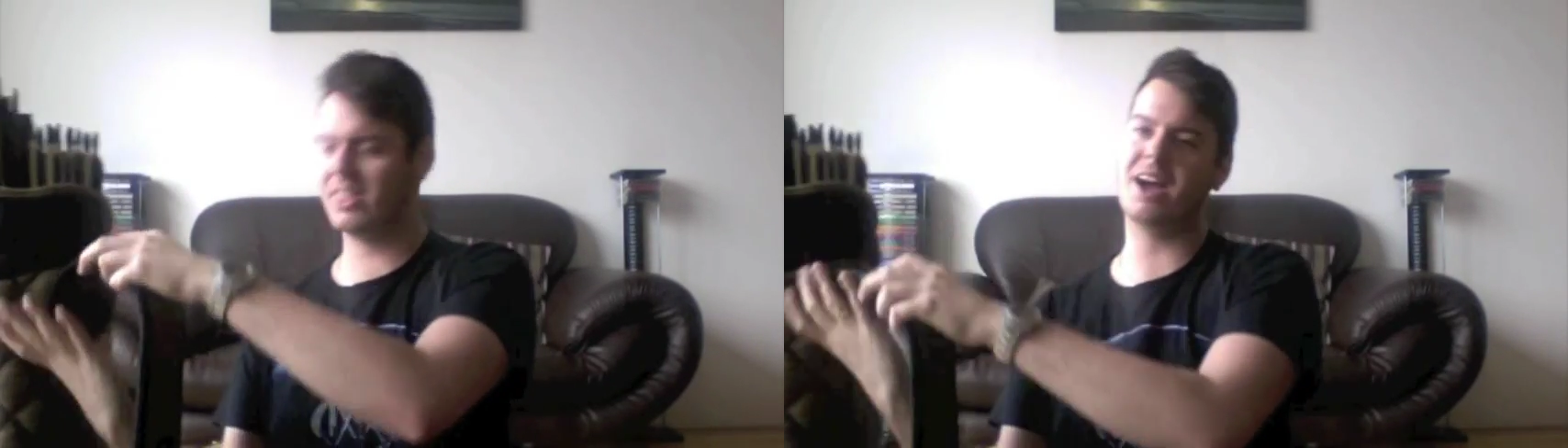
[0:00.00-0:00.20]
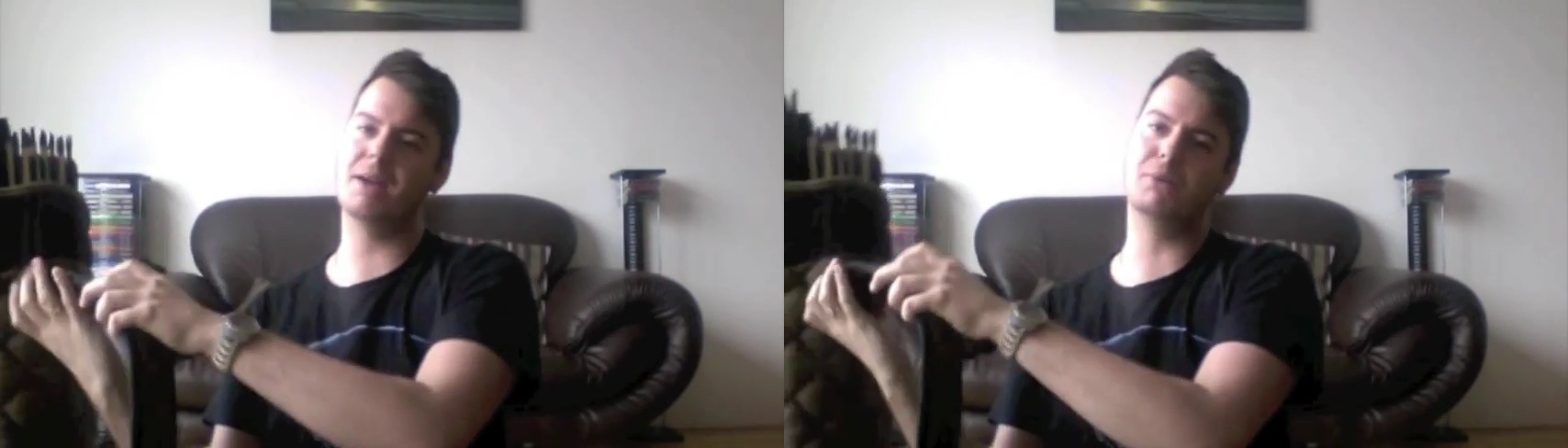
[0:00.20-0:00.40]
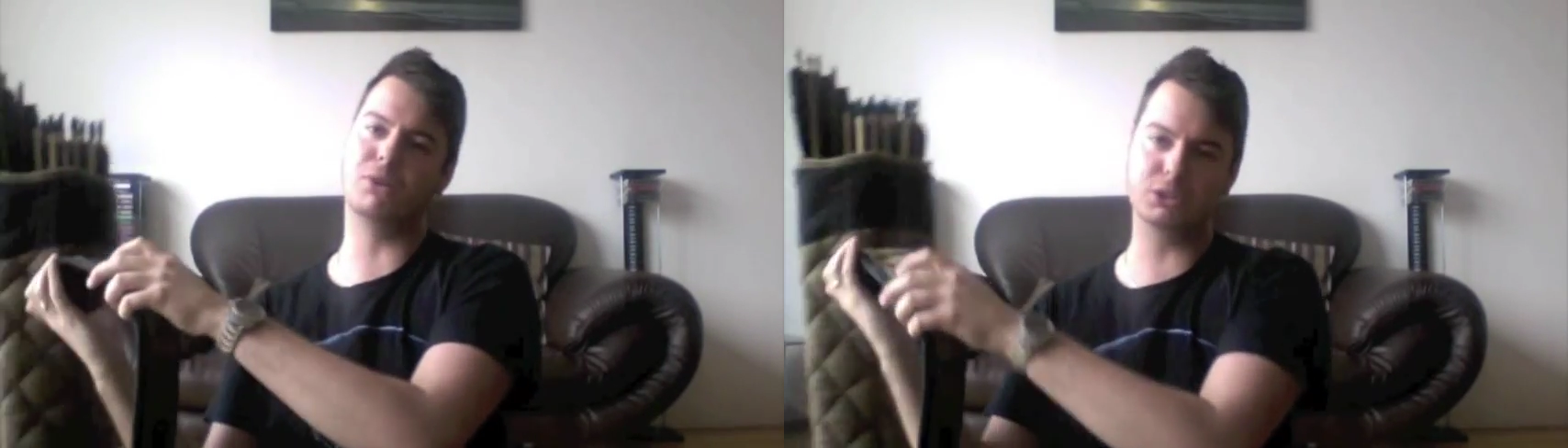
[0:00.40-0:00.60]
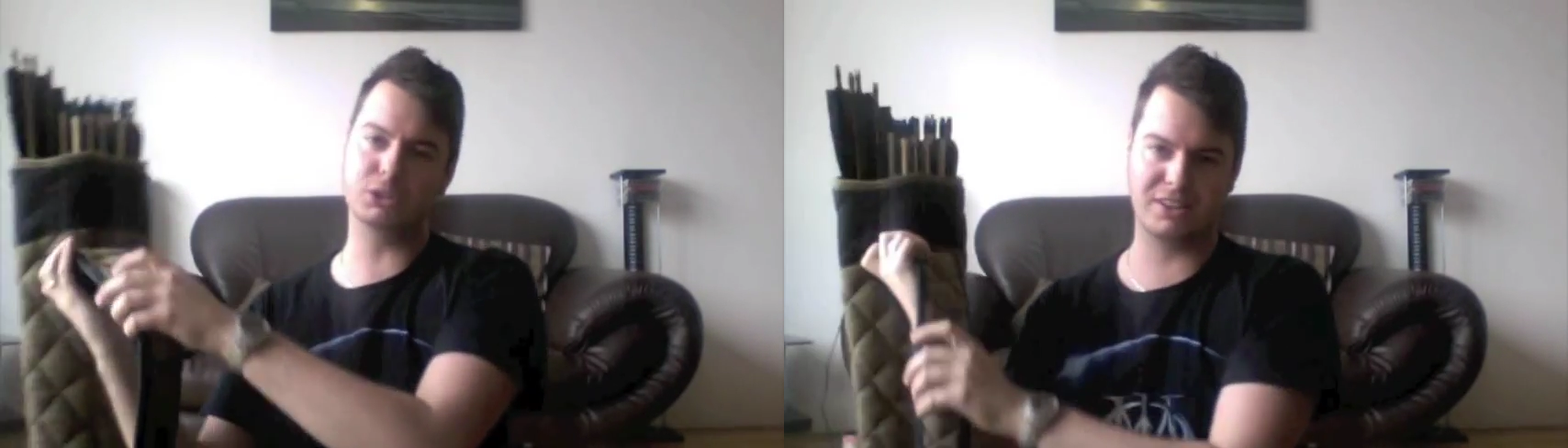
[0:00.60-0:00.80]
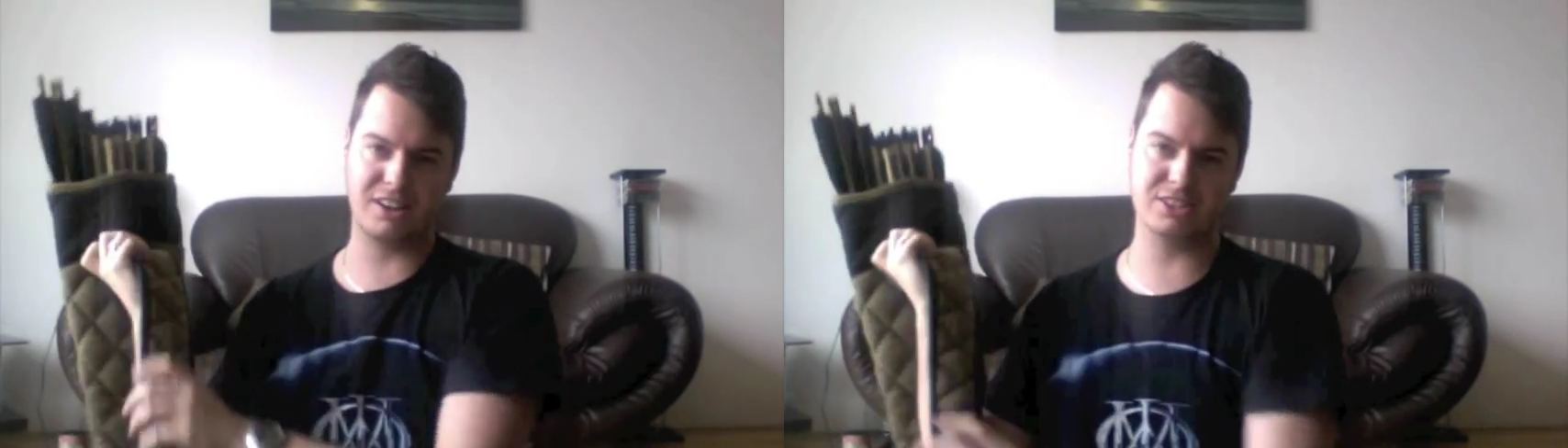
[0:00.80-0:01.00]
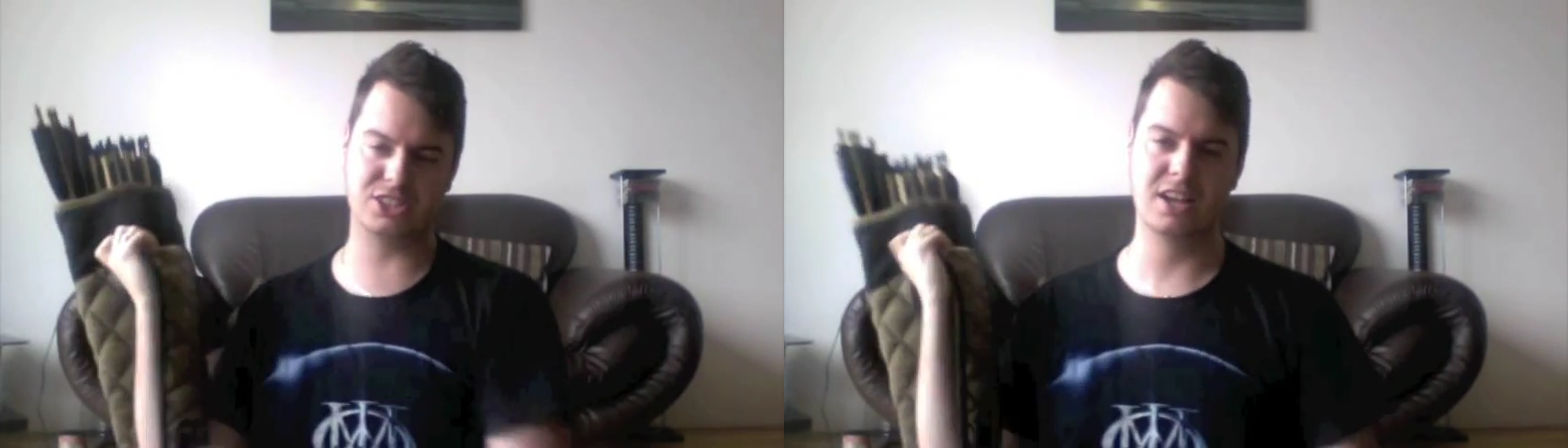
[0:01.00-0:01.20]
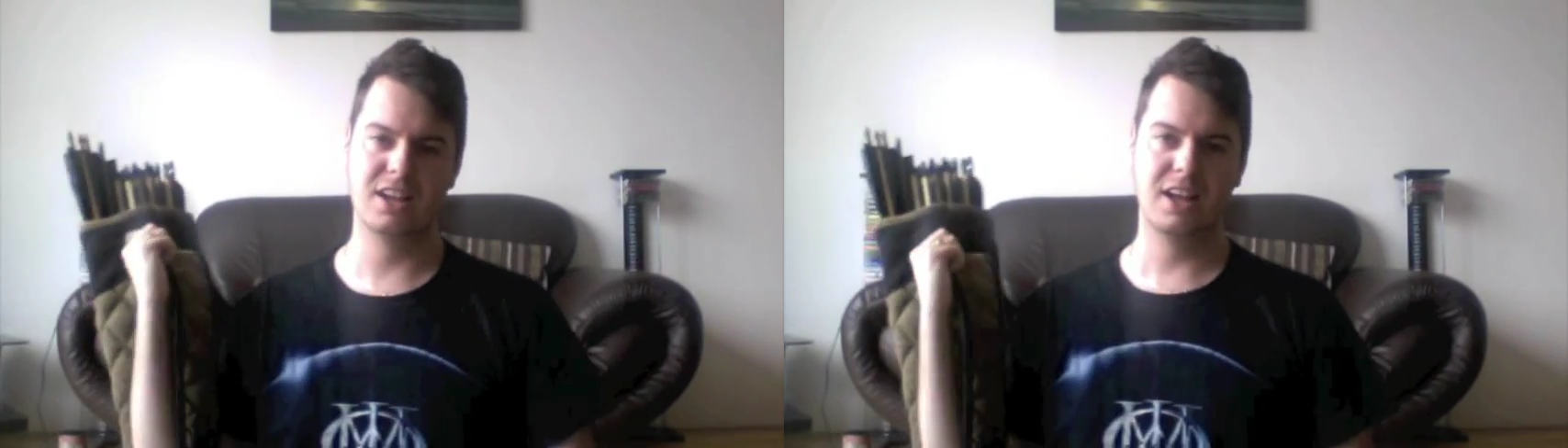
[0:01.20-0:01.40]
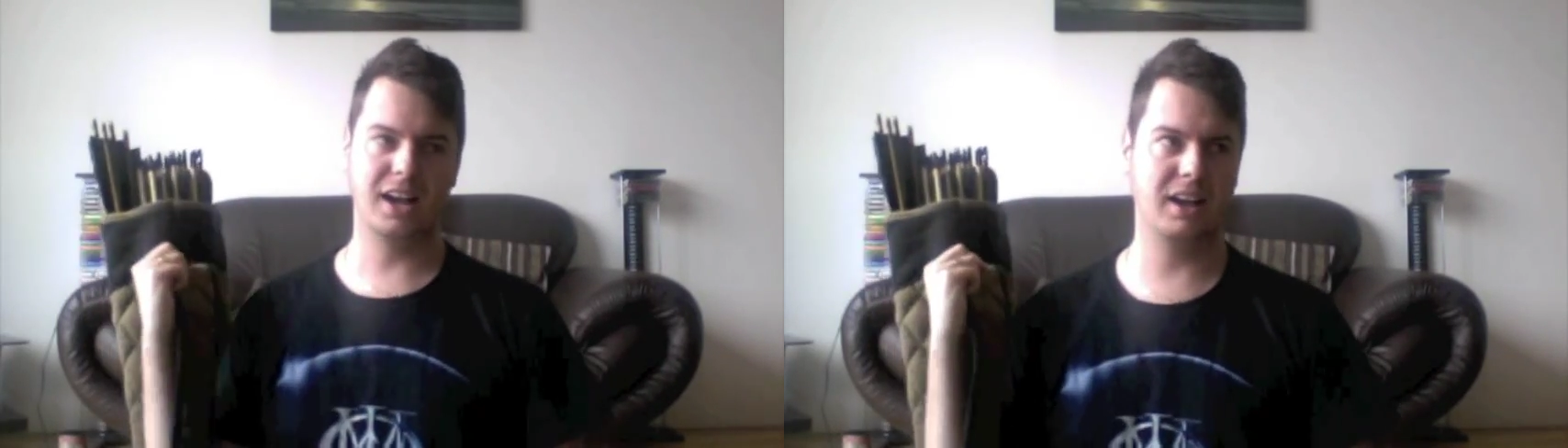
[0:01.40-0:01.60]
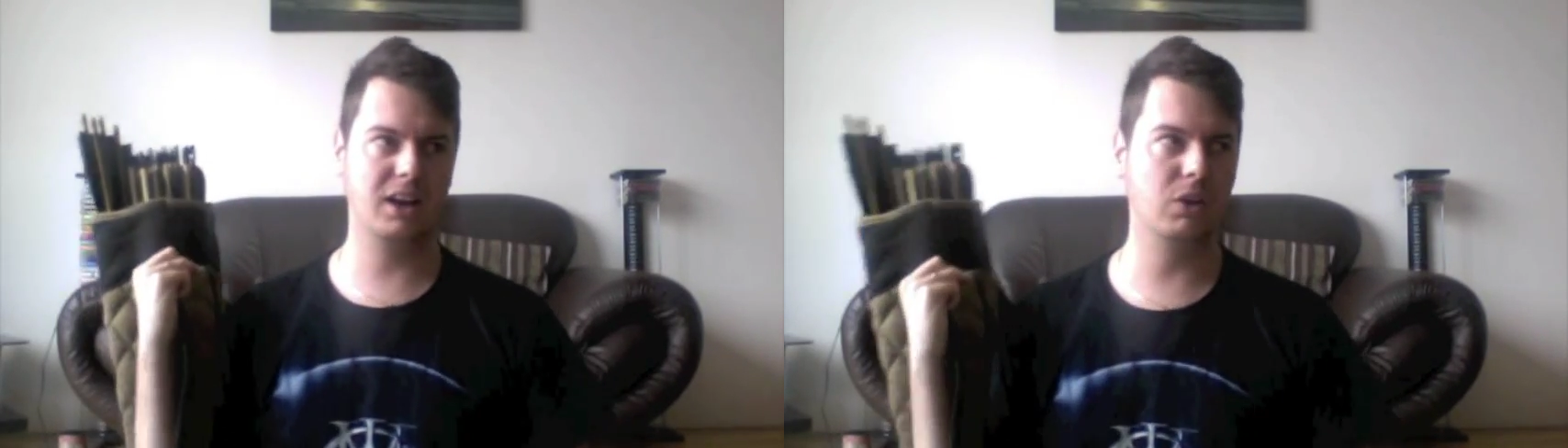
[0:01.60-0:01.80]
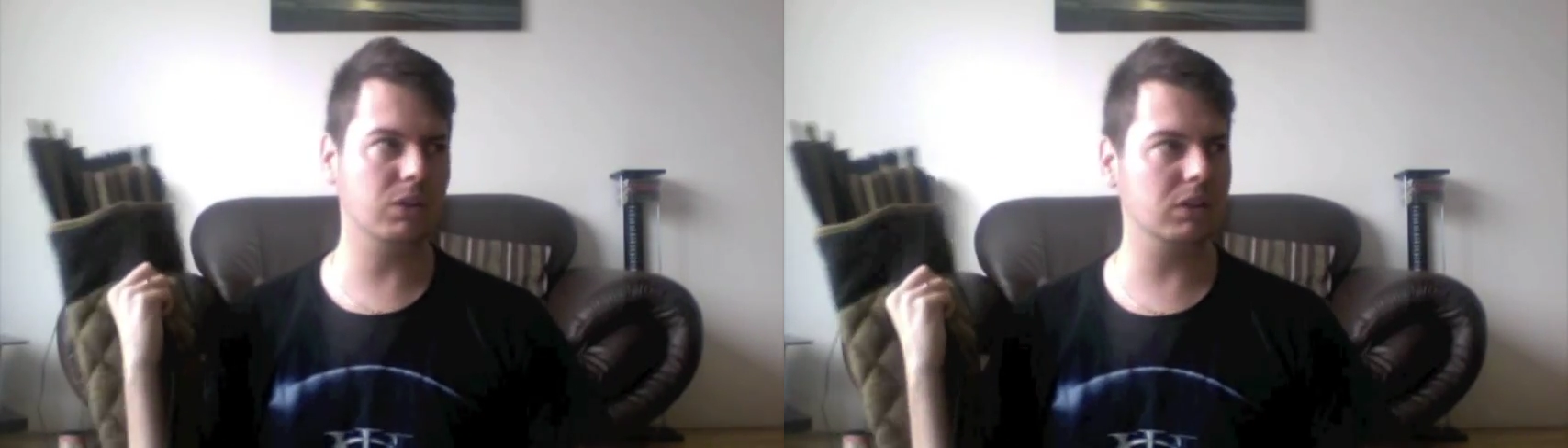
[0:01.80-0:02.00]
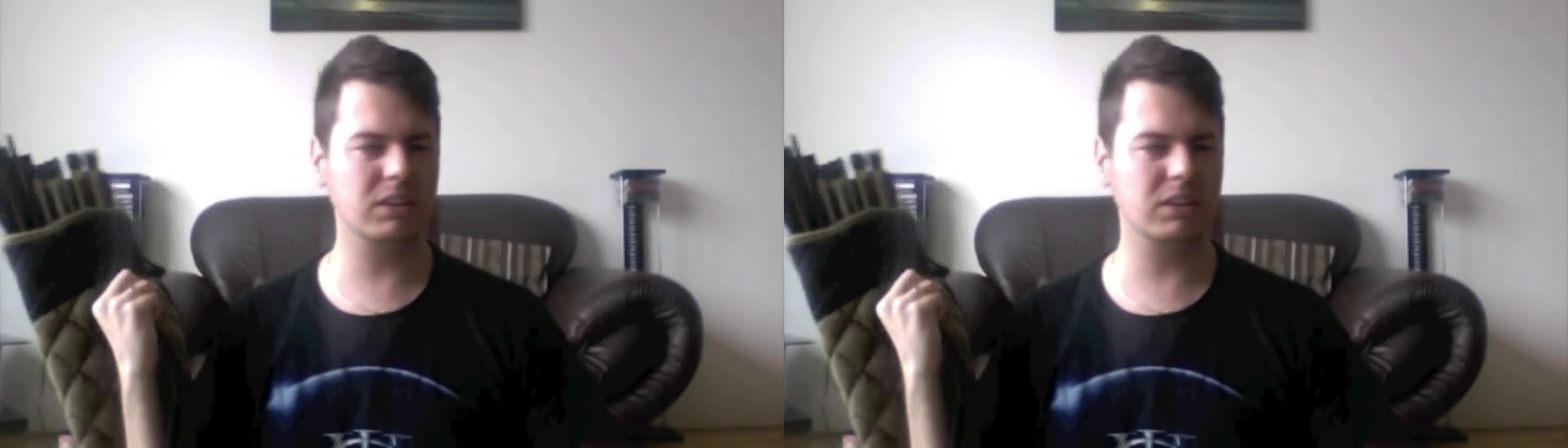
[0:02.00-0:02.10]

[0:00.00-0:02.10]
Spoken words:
that I bought because all